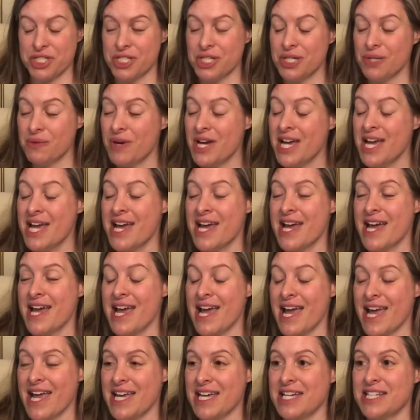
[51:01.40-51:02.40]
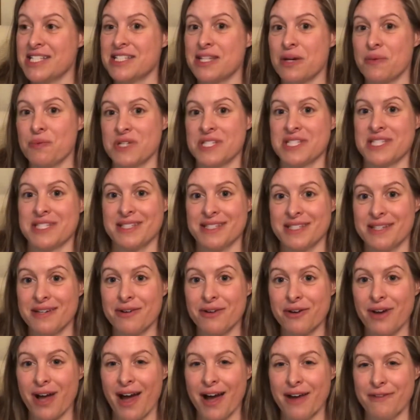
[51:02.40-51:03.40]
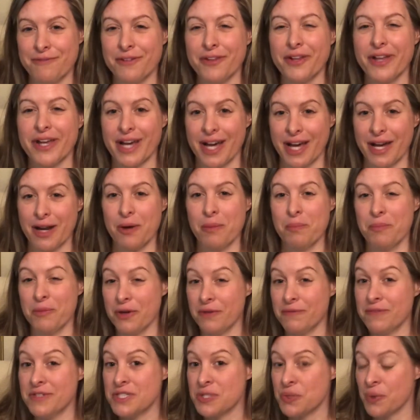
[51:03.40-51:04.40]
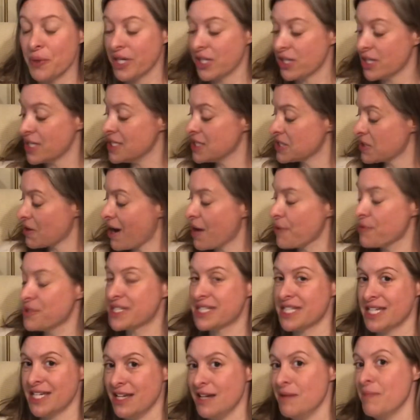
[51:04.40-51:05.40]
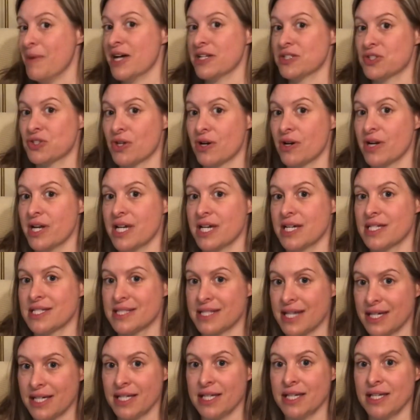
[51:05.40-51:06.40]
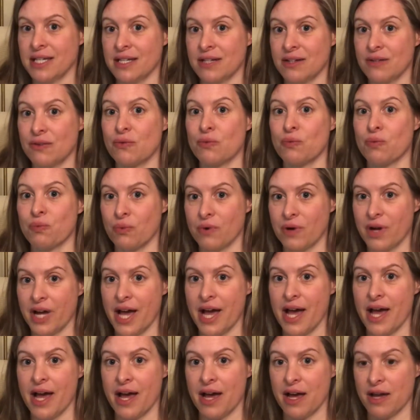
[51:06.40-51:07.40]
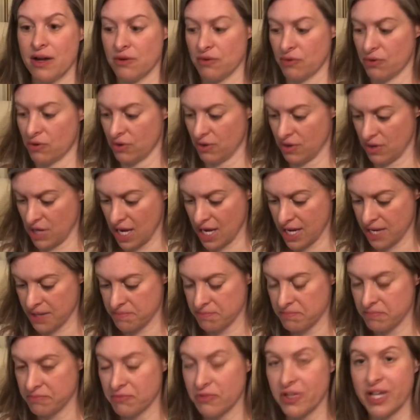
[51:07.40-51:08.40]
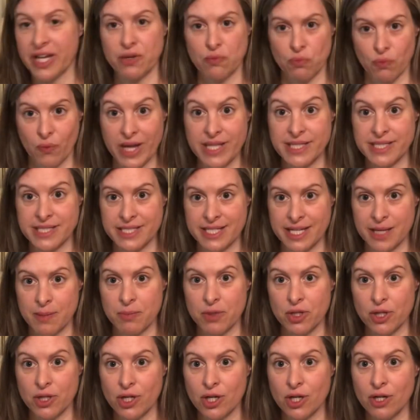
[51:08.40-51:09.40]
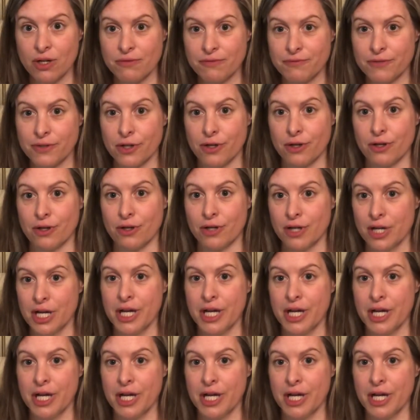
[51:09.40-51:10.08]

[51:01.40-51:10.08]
to. And so with silk, I feel like I don't move as quickly. So I was thinking about starting a second like red sampler for